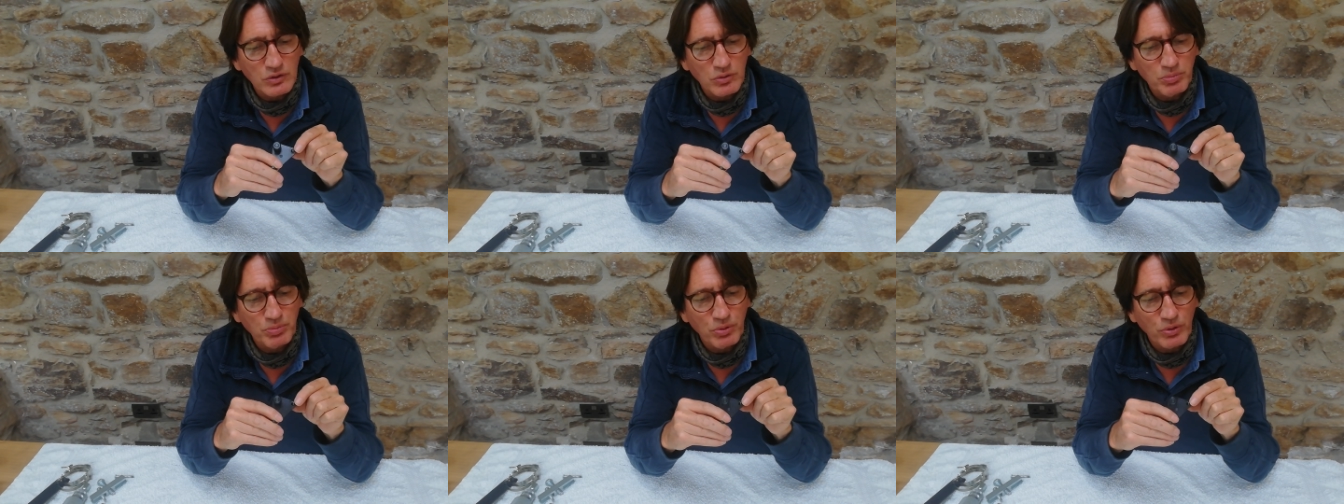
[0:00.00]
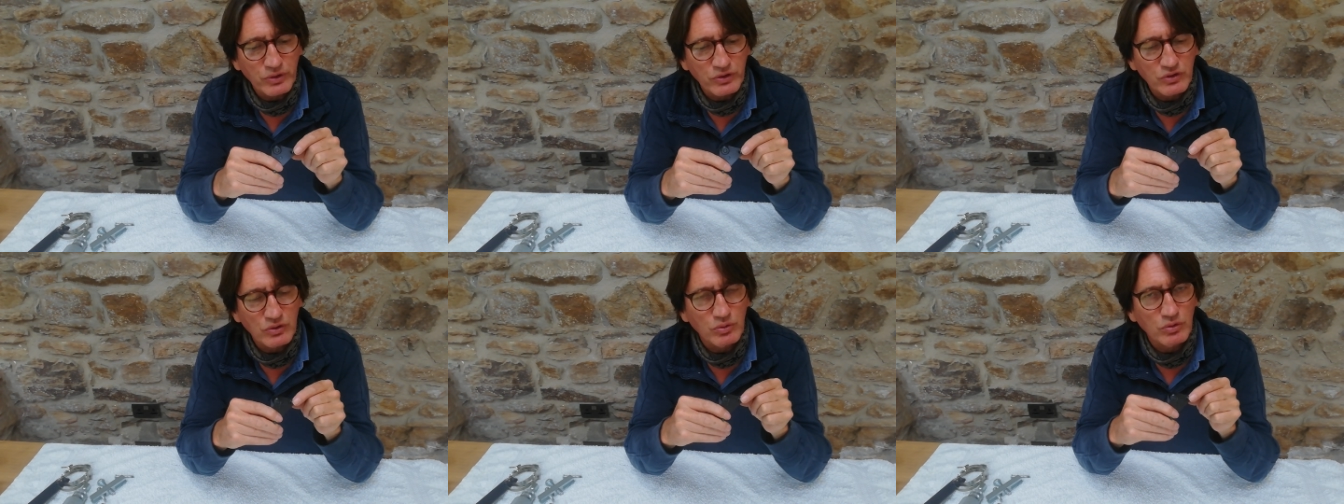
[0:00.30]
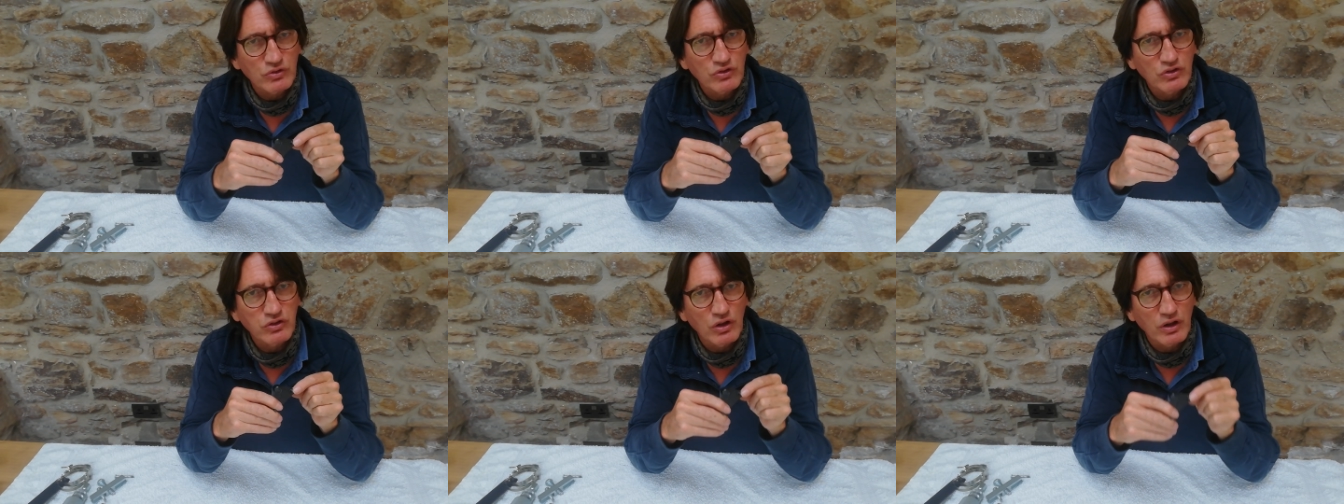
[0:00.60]
pointer
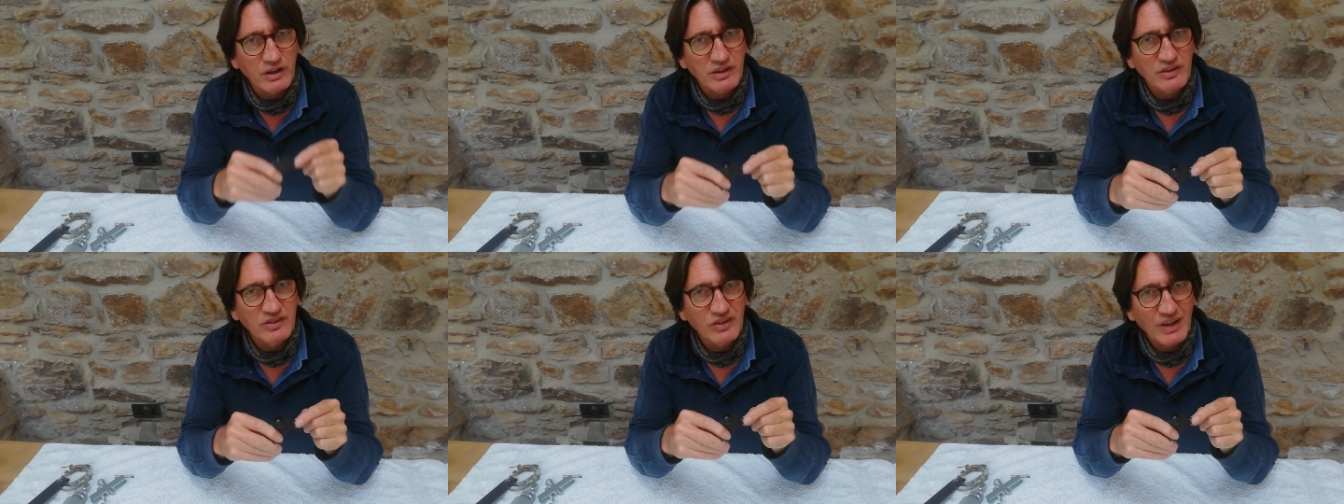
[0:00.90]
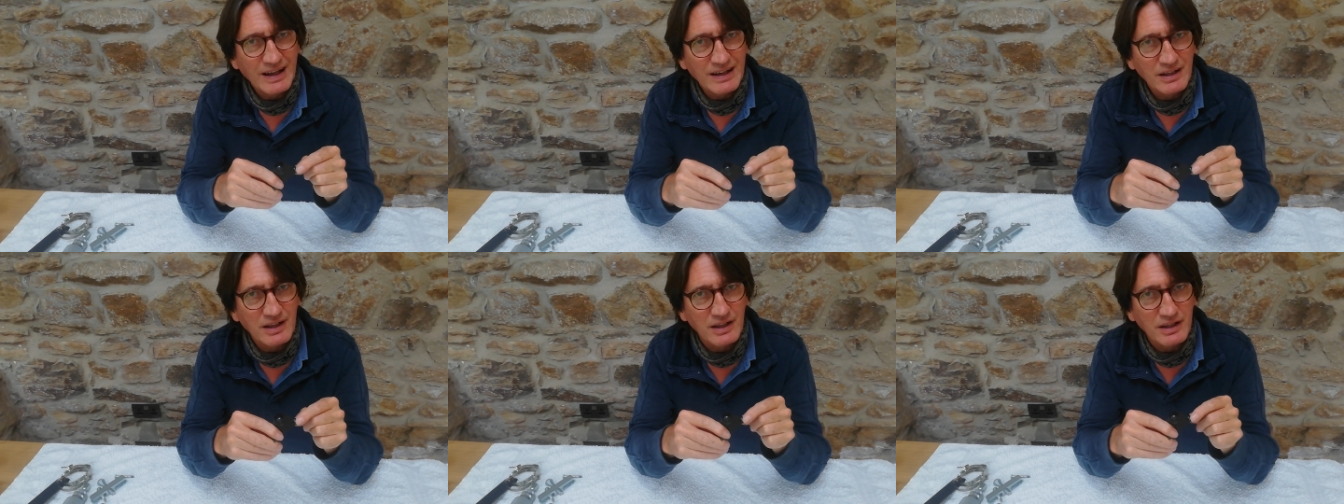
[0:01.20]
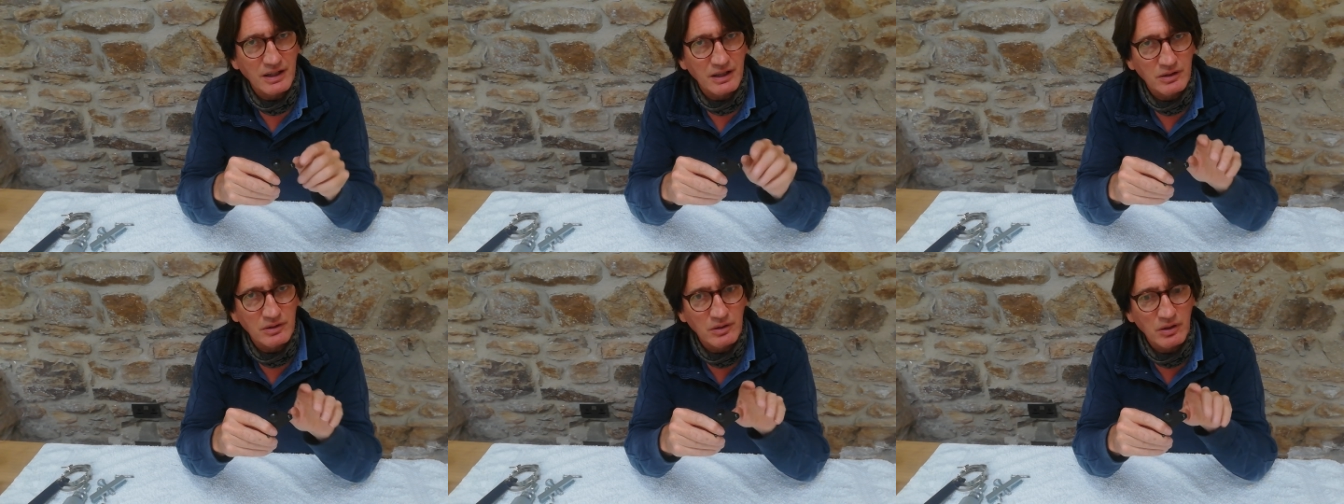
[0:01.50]
will slot
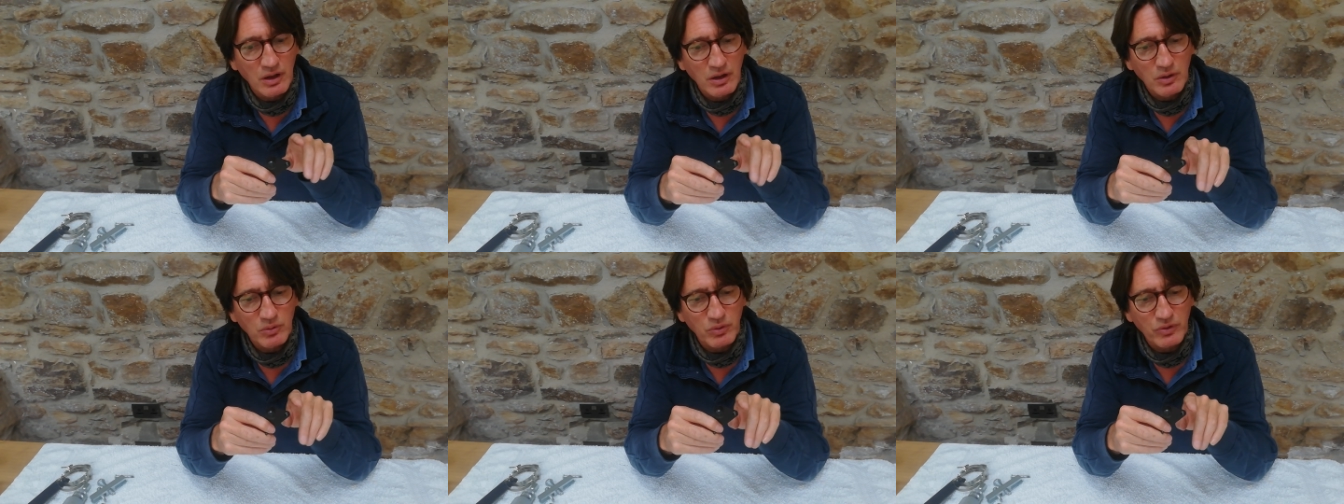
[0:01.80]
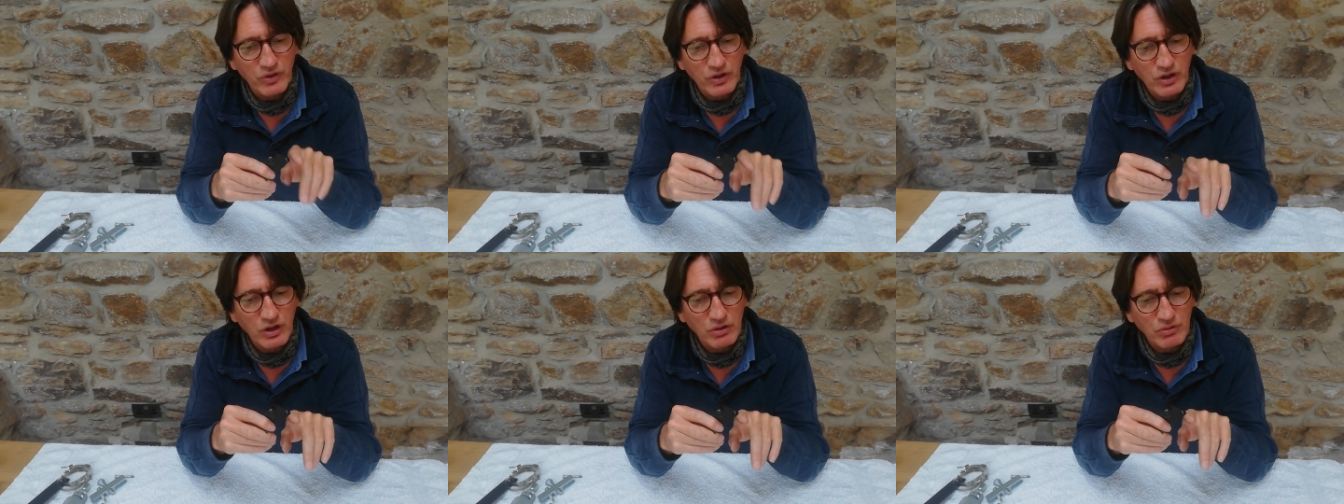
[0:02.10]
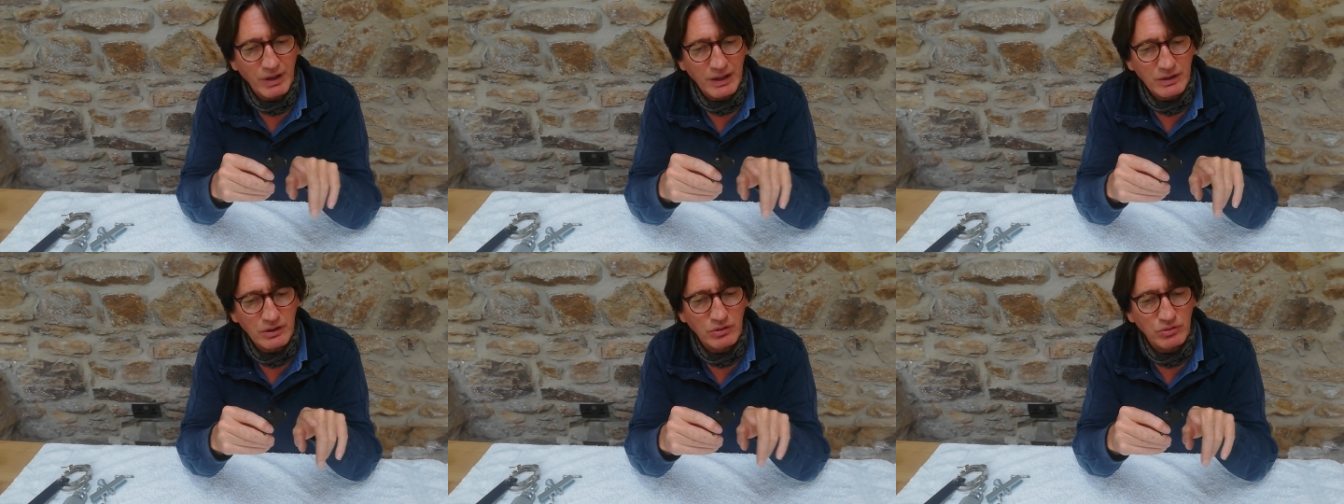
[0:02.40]
exactly in with the
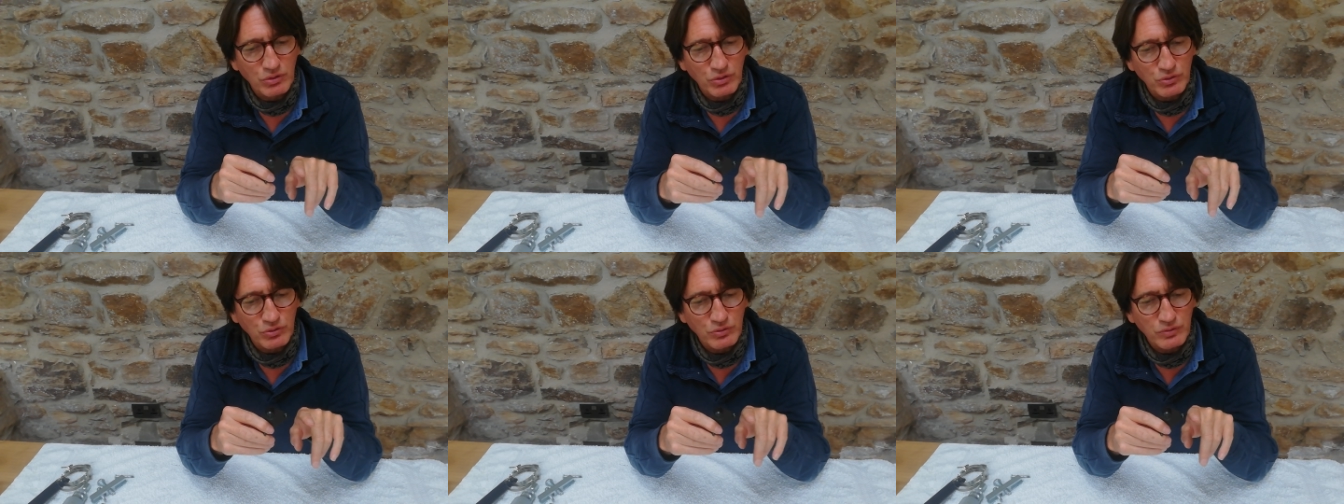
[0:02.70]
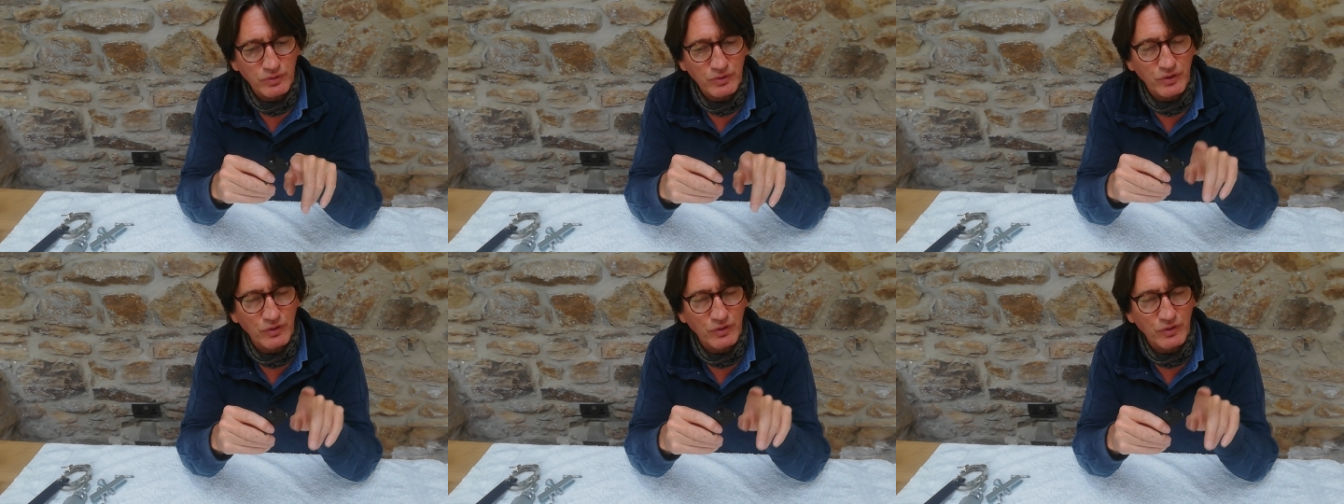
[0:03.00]
correct groove,